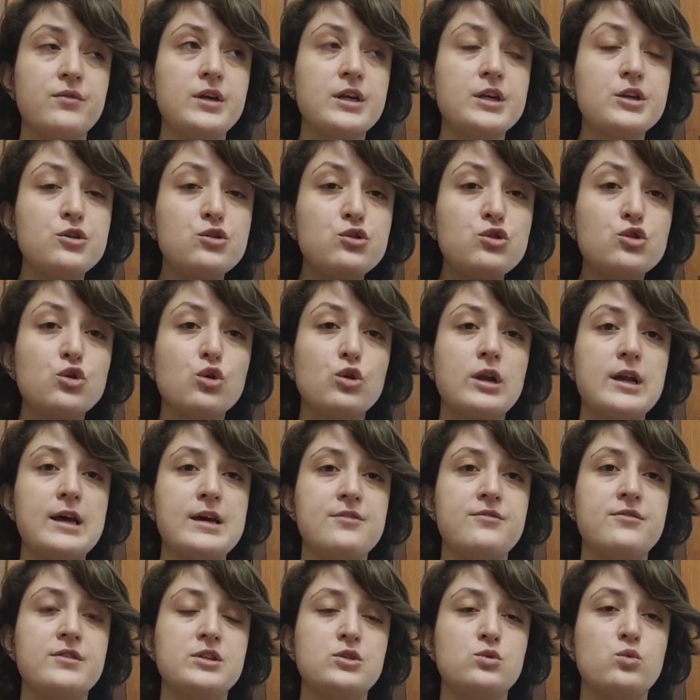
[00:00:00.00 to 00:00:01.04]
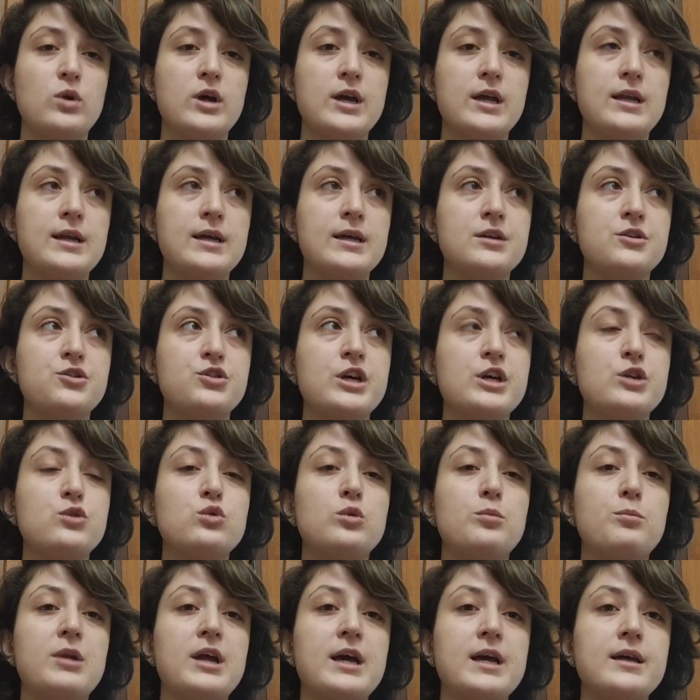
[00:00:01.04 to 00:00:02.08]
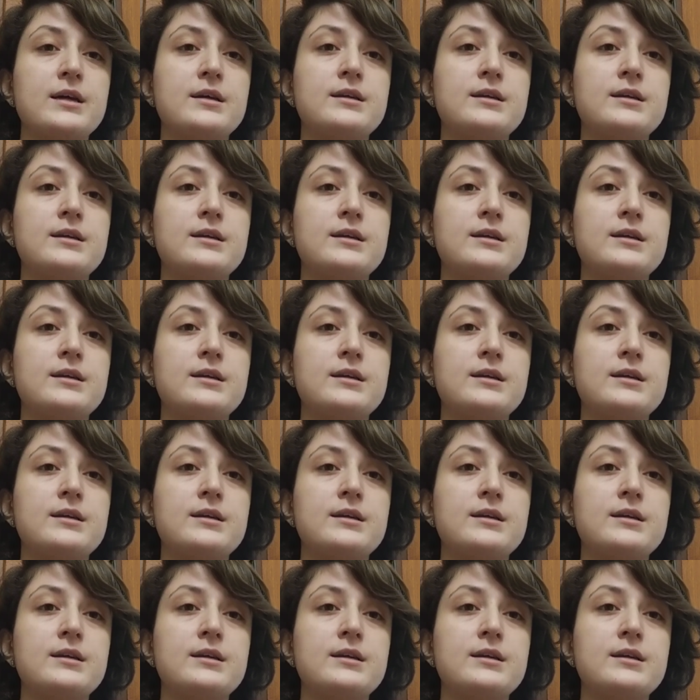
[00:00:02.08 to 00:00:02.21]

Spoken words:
into your life as well and try to apply